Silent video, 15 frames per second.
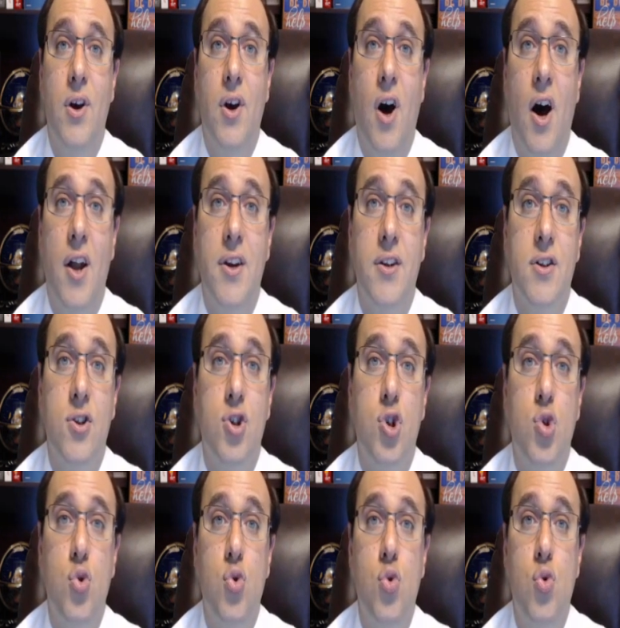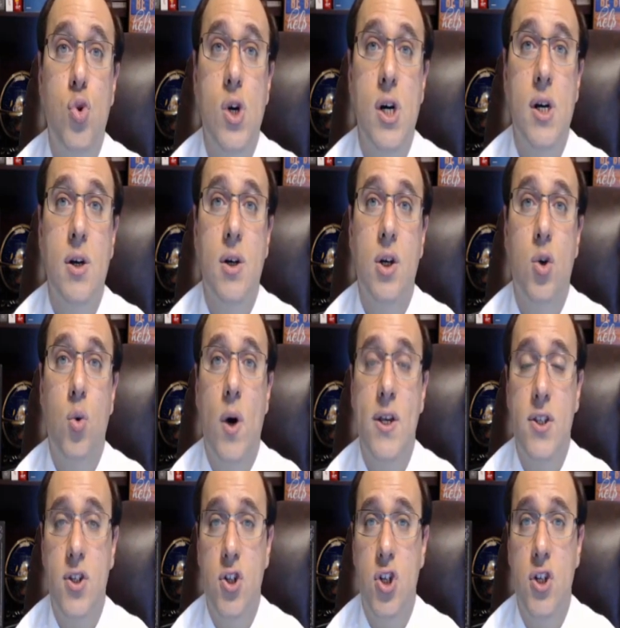got 2
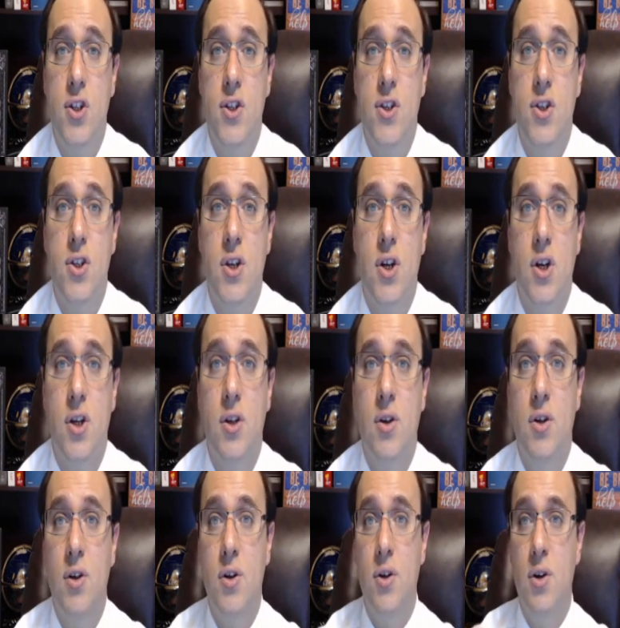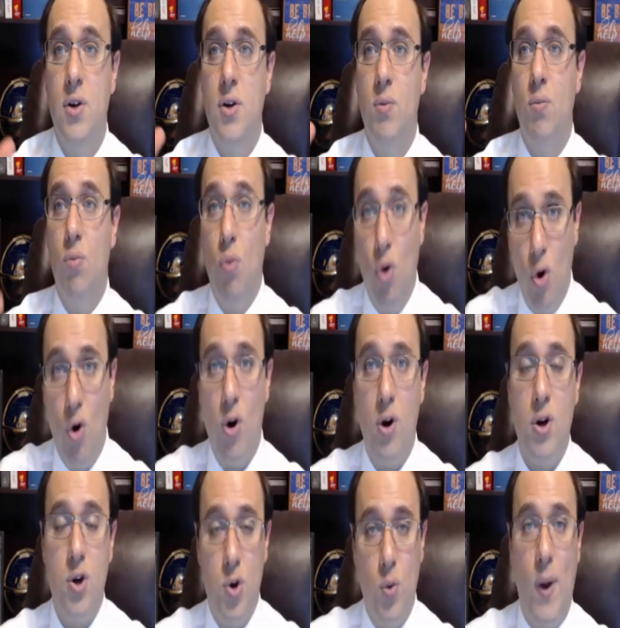questions
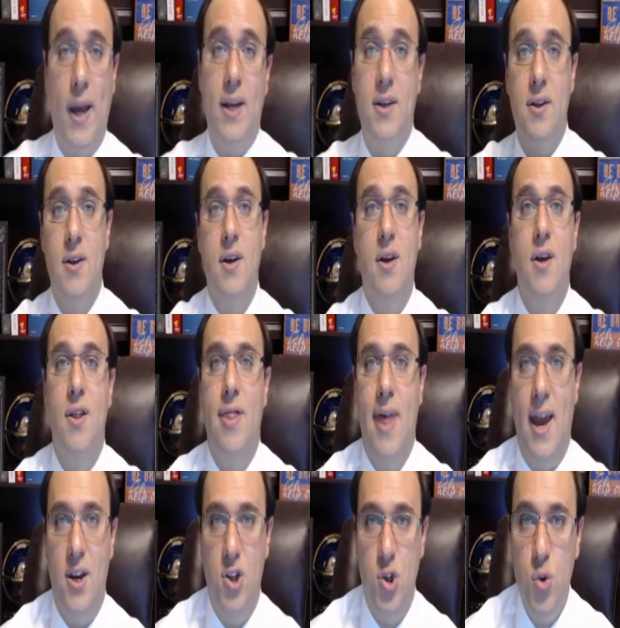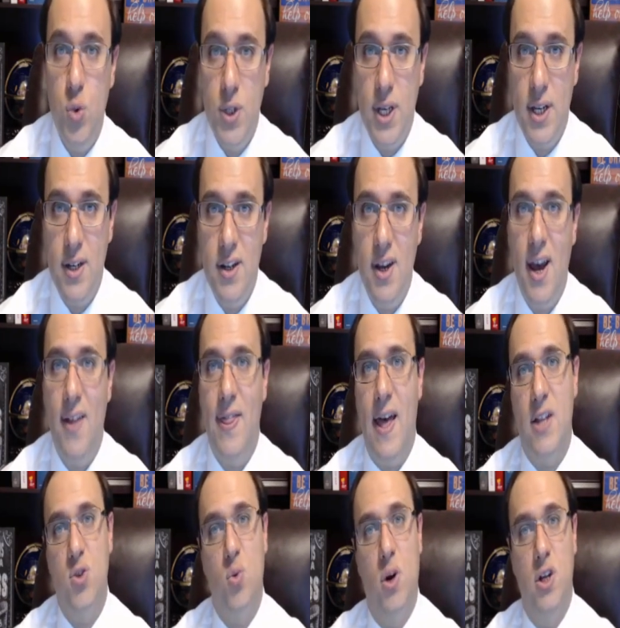more correct than you did, and
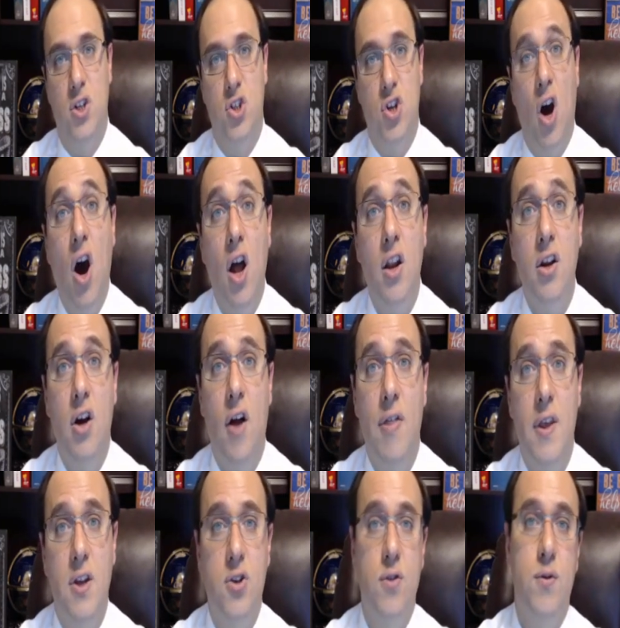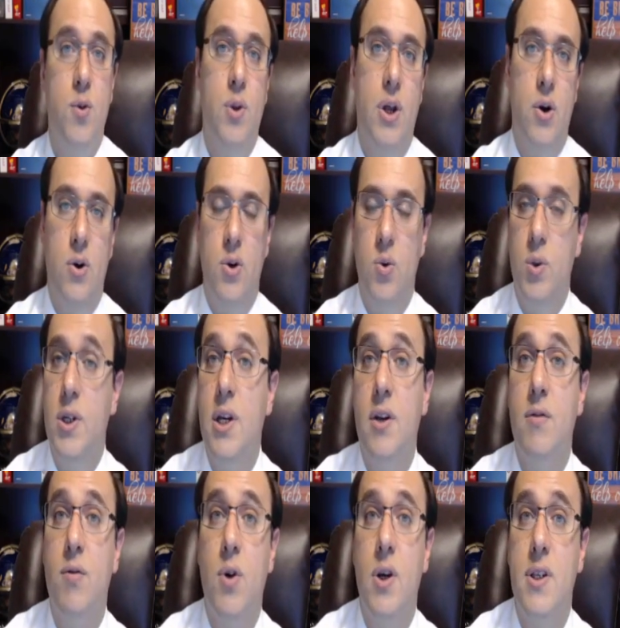that's why John got the interview letter and you
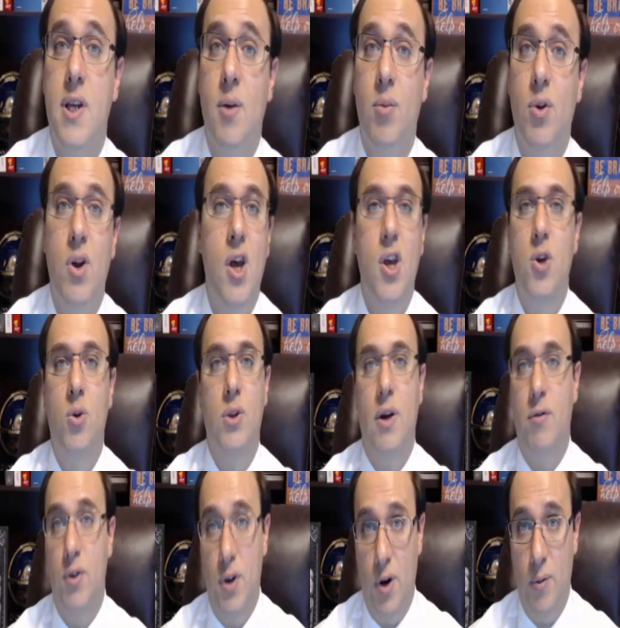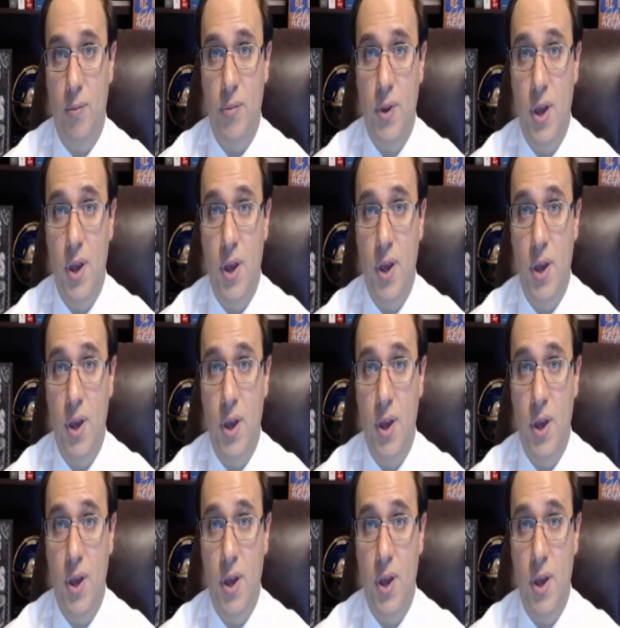didn't, for example. You'll never know.